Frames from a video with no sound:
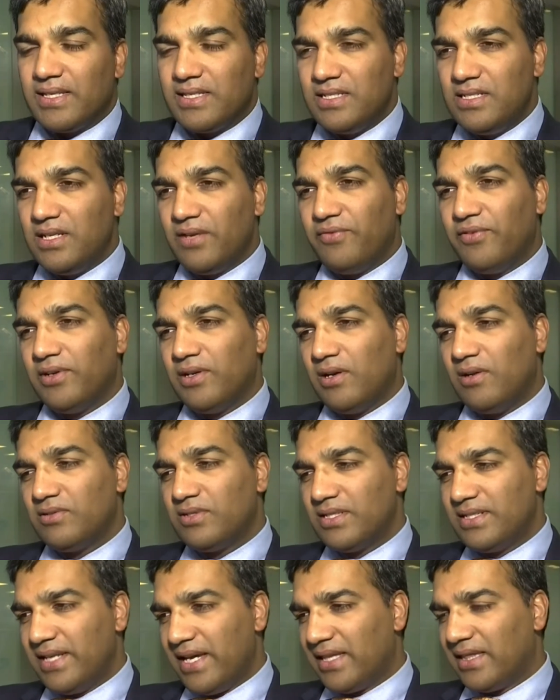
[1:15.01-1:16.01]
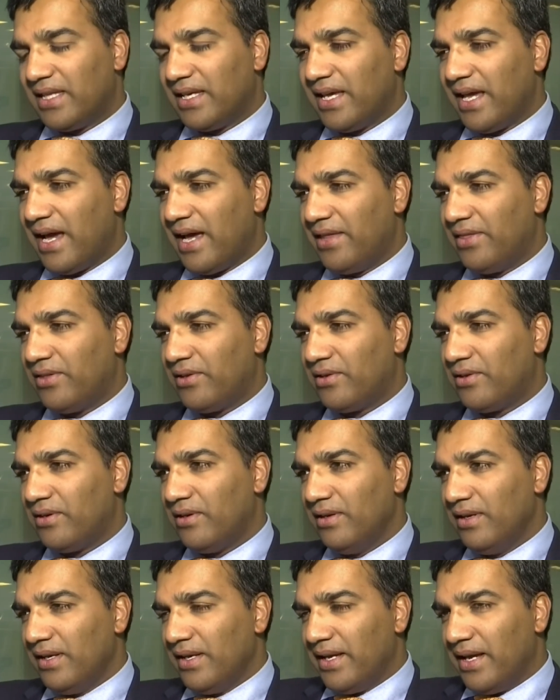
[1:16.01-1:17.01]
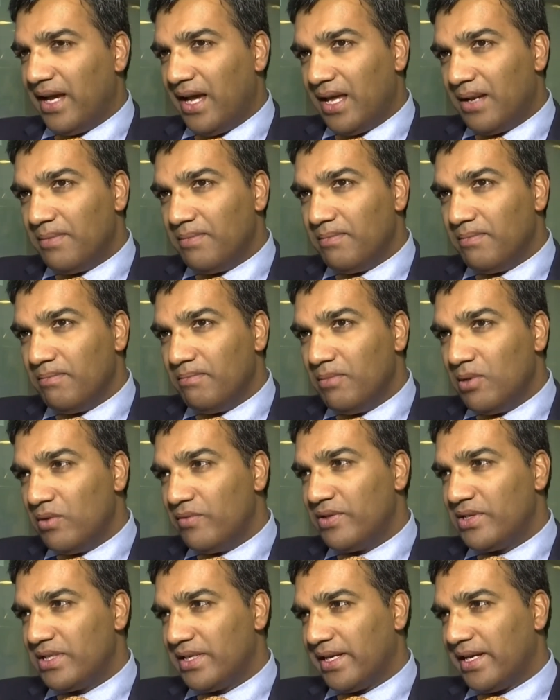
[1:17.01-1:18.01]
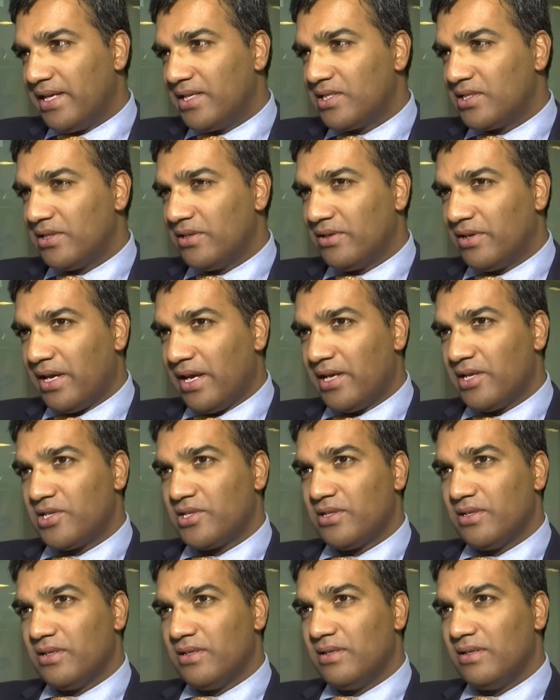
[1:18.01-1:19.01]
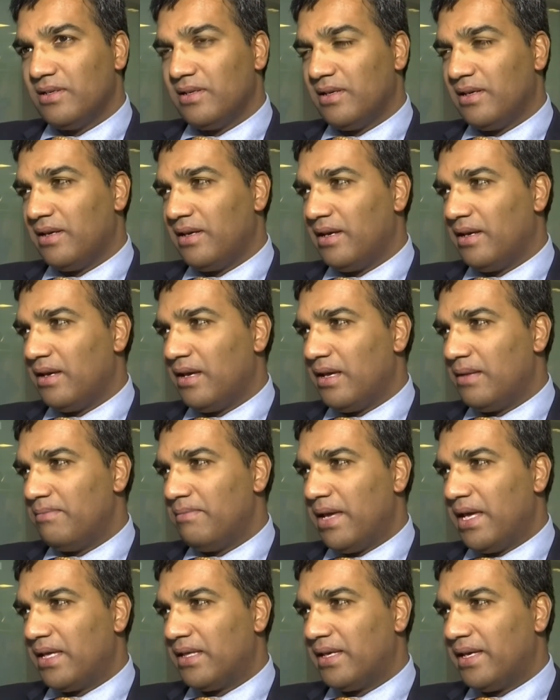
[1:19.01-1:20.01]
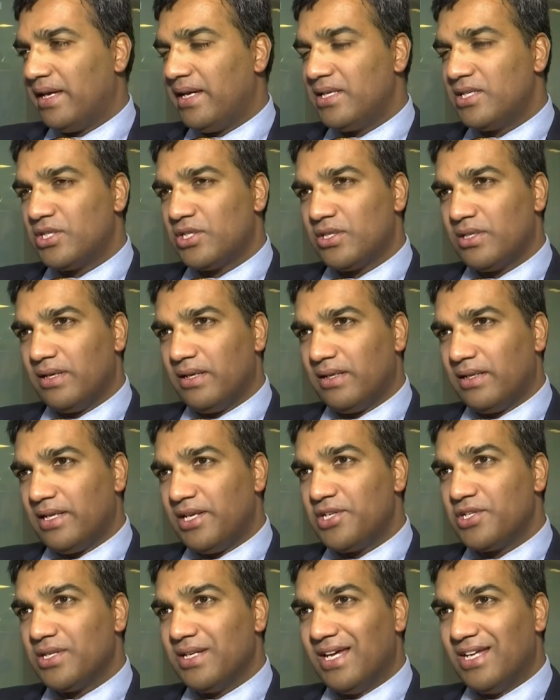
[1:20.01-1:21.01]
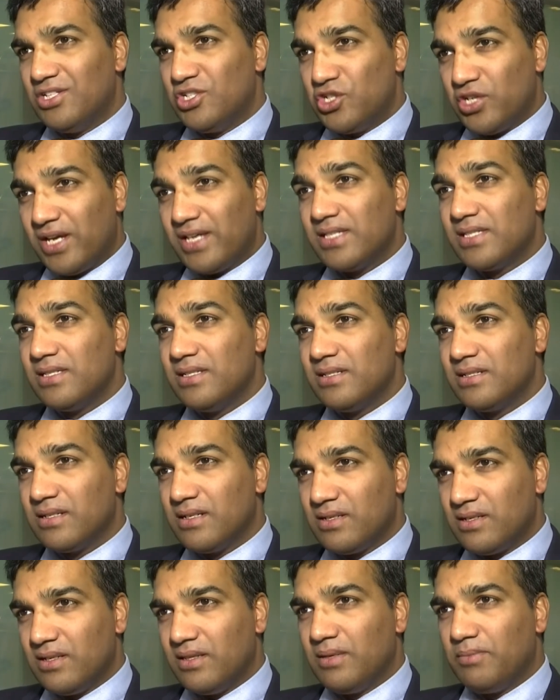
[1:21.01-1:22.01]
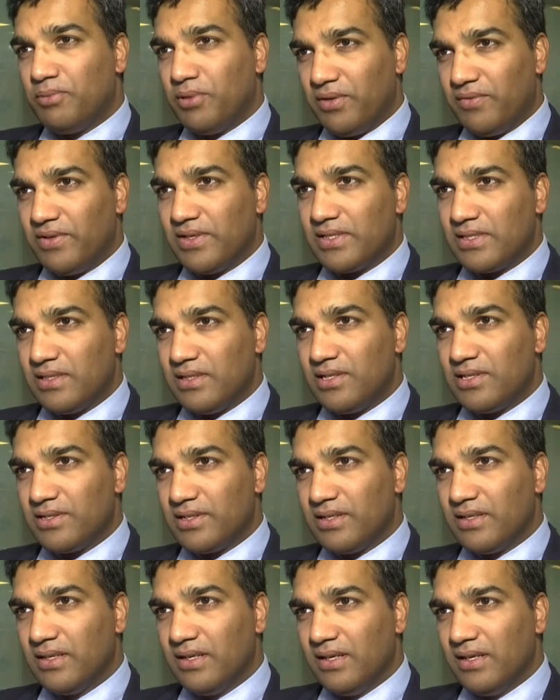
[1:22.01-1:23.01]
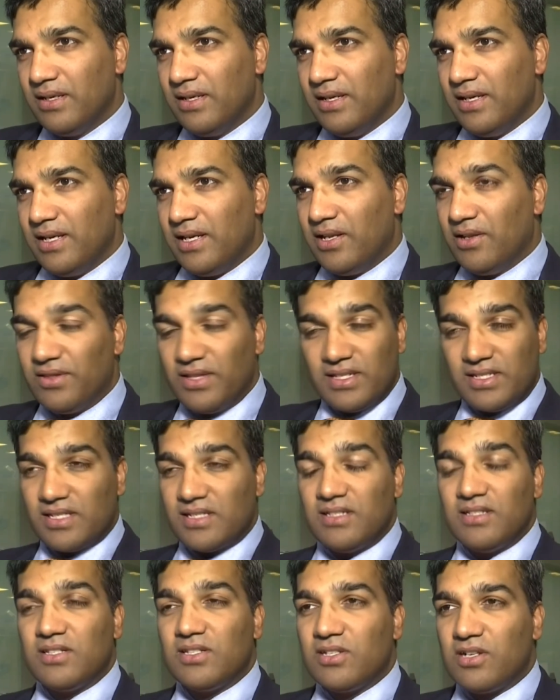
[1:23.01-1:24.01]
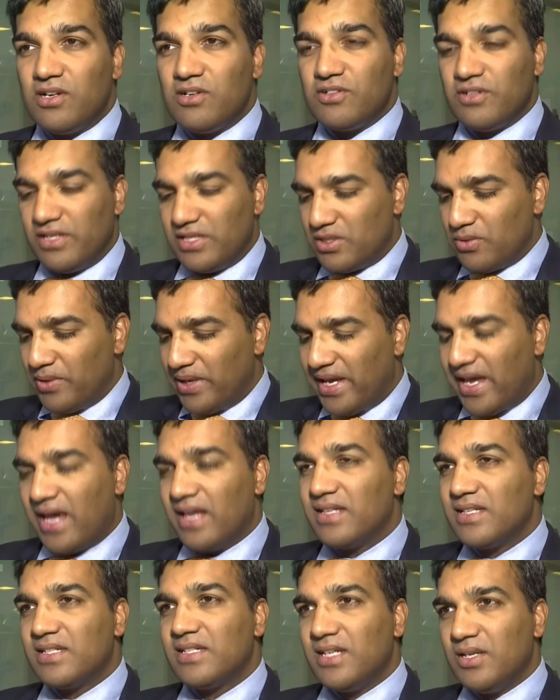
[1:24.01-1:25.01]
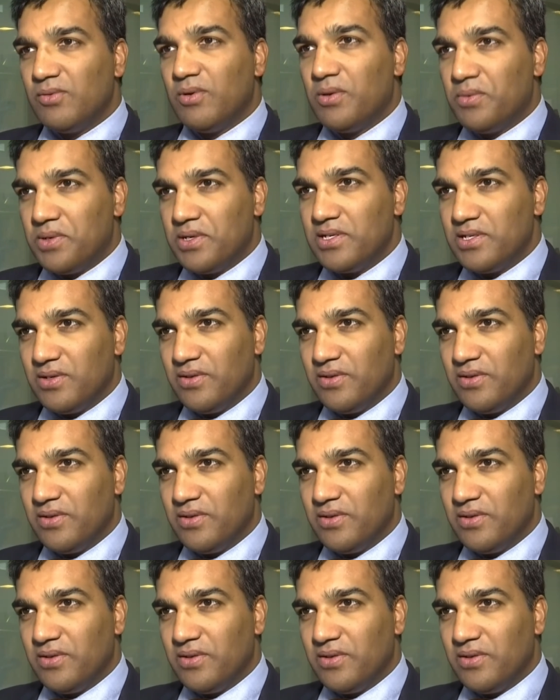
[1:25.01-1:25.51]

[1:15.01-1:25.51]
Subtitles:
It's difficult to take the catheter and move it to each location and make each lesion adjacent to the previous lesion. You know, this isn't surgery, so we can't see what we're